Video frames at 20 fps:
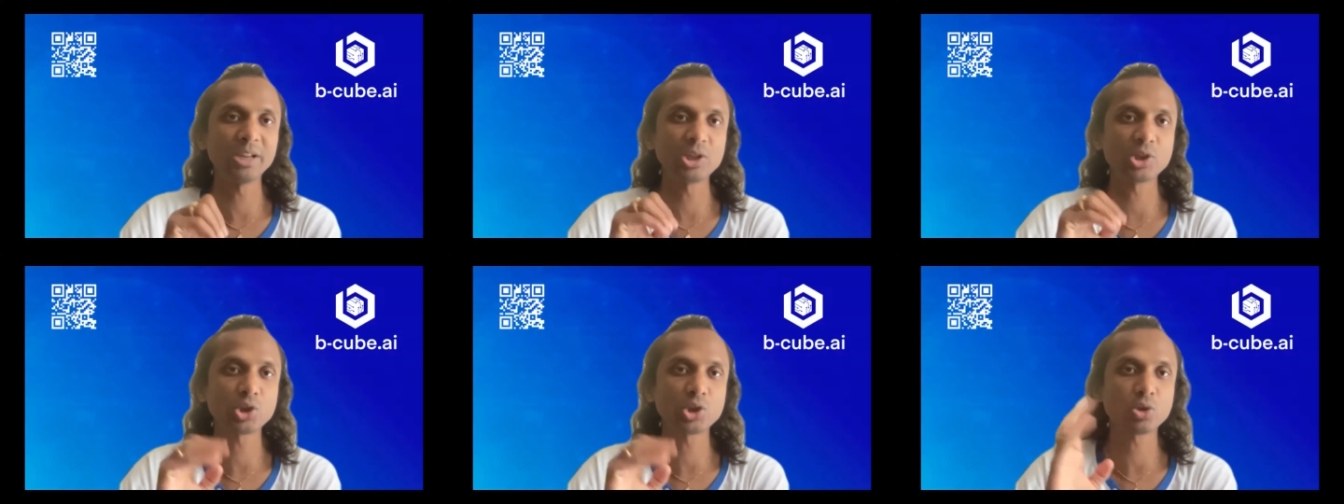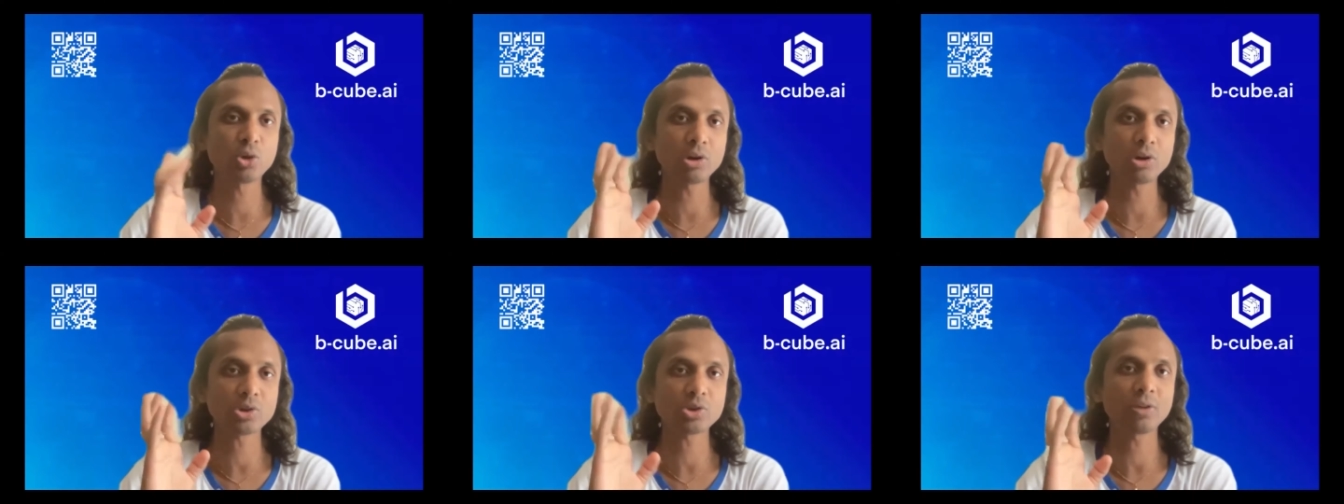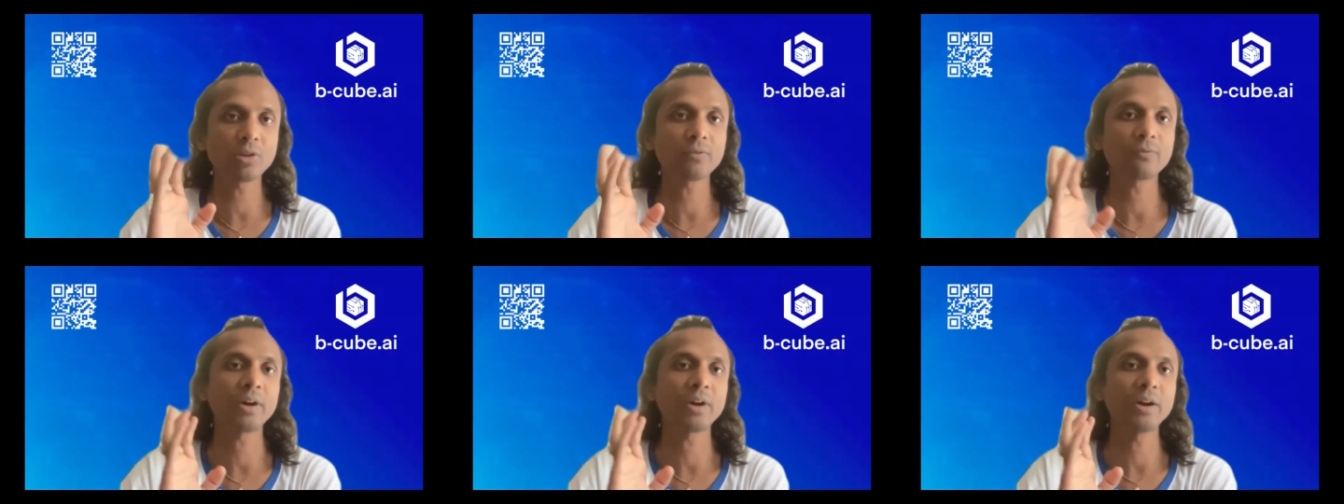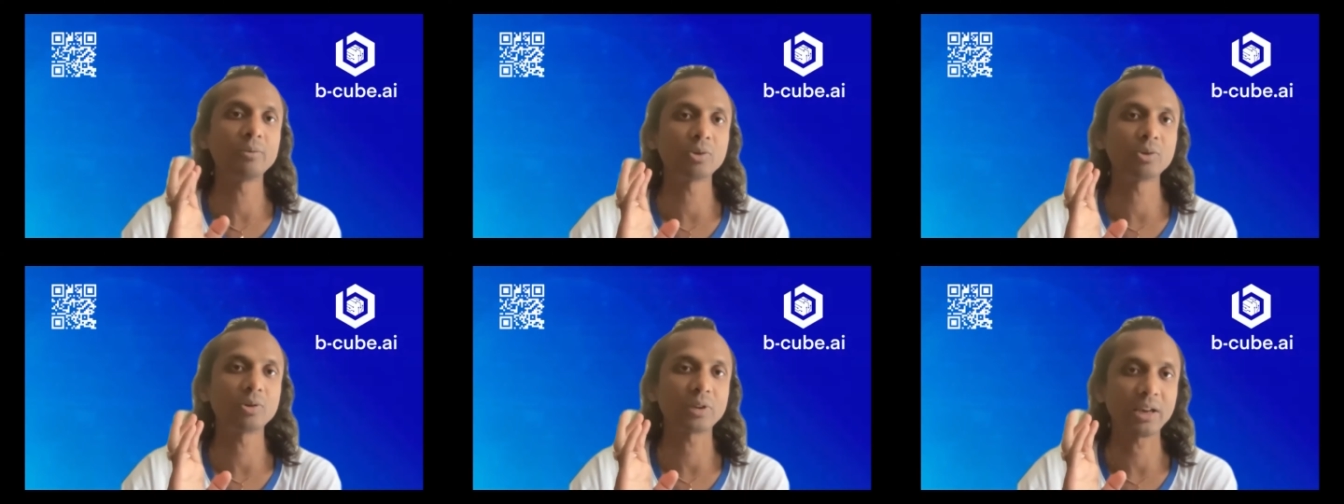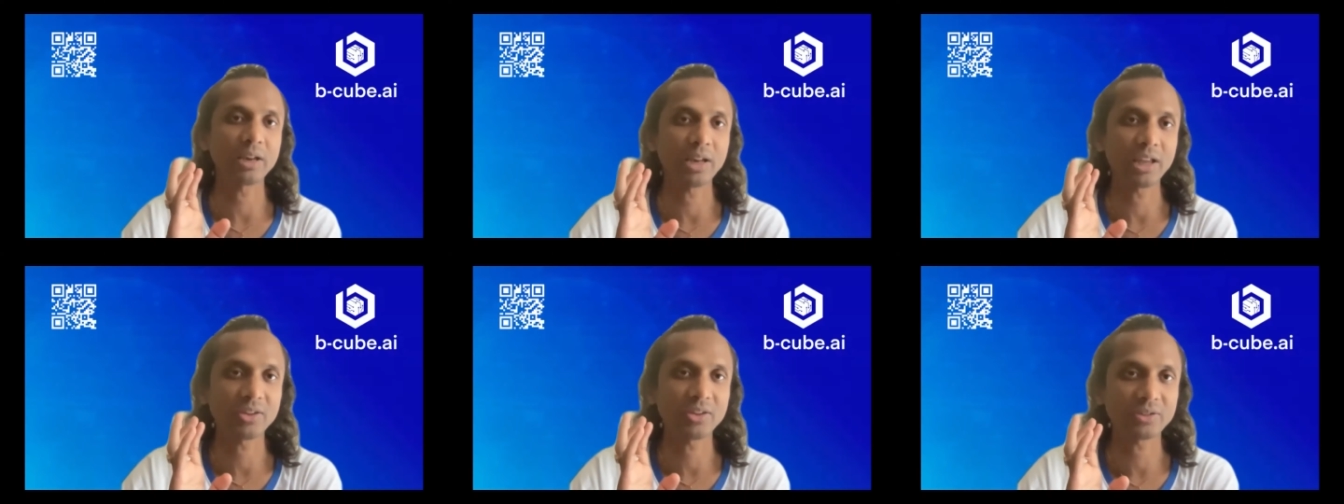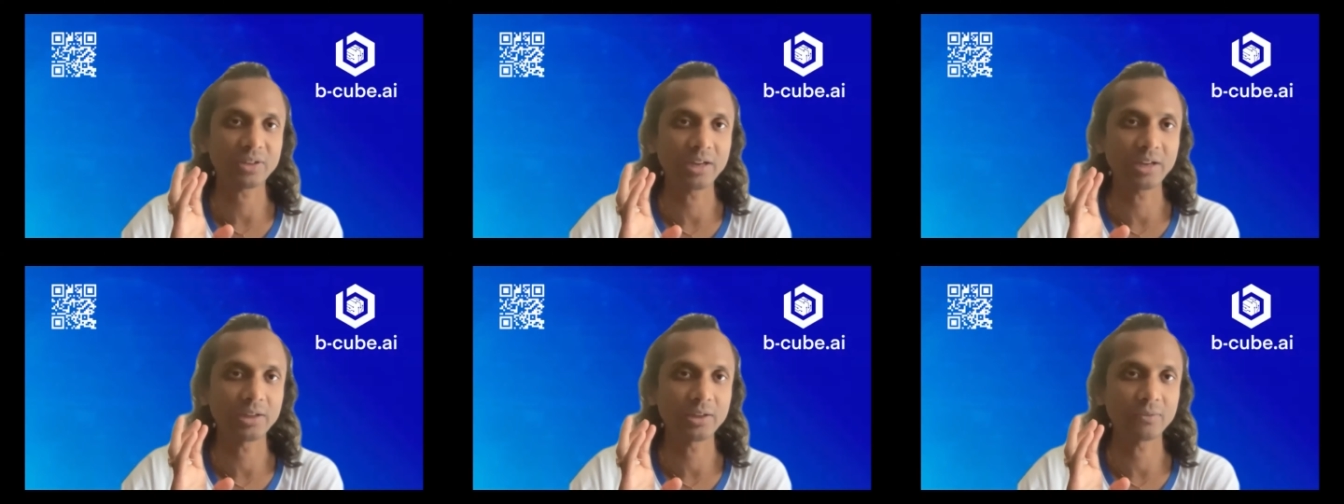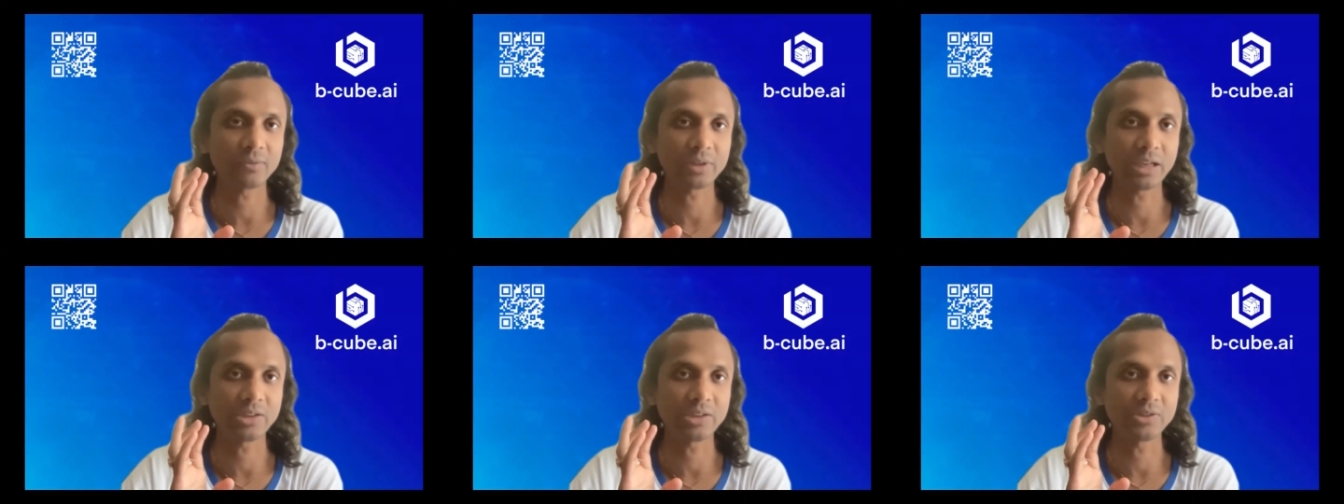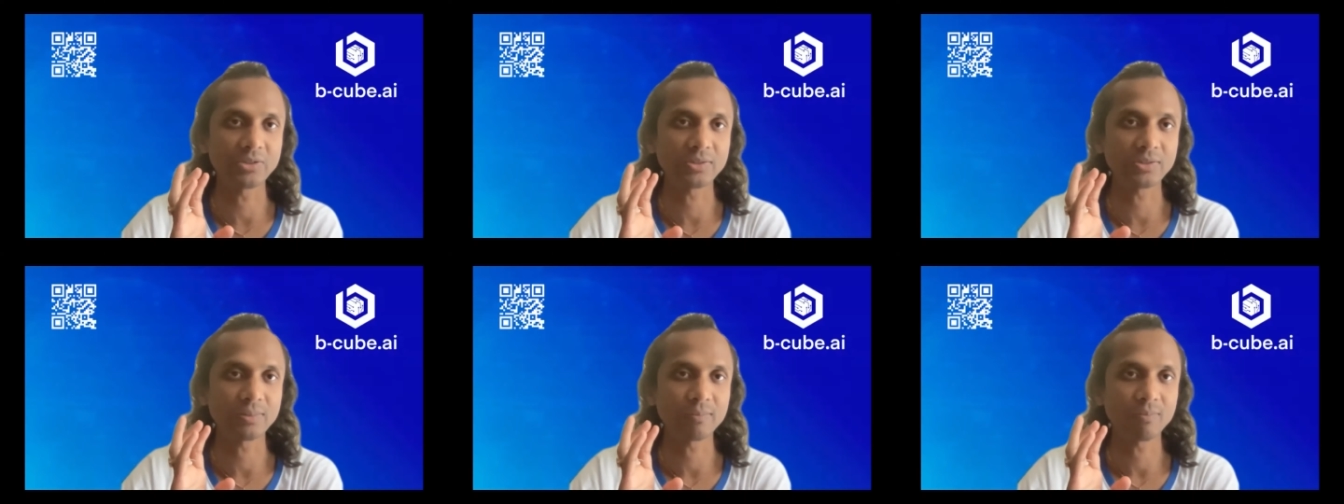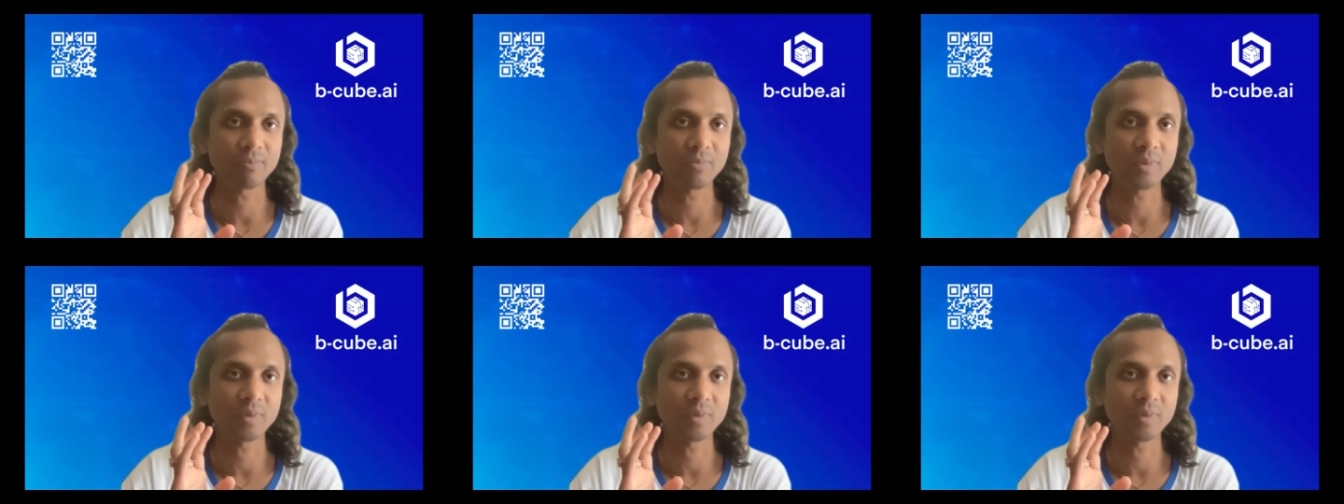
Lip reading: a short 5 to 10x kind of gains,